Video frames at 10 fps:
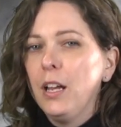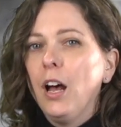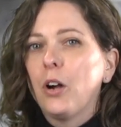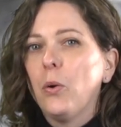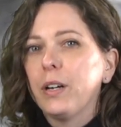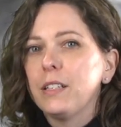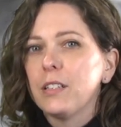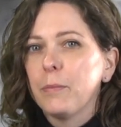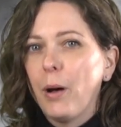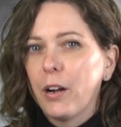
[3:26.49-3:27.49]
According to
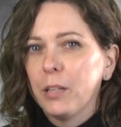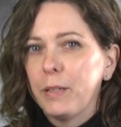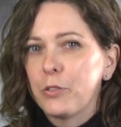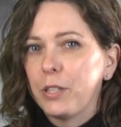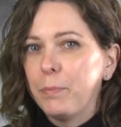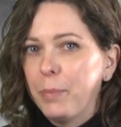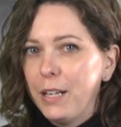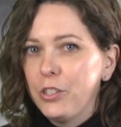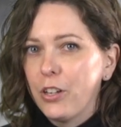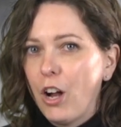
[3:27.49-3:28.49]
the parliamentary
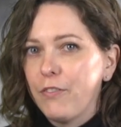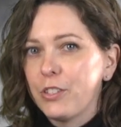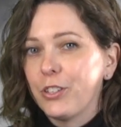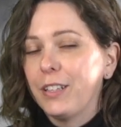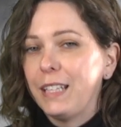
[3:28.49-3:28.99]
budget officer in the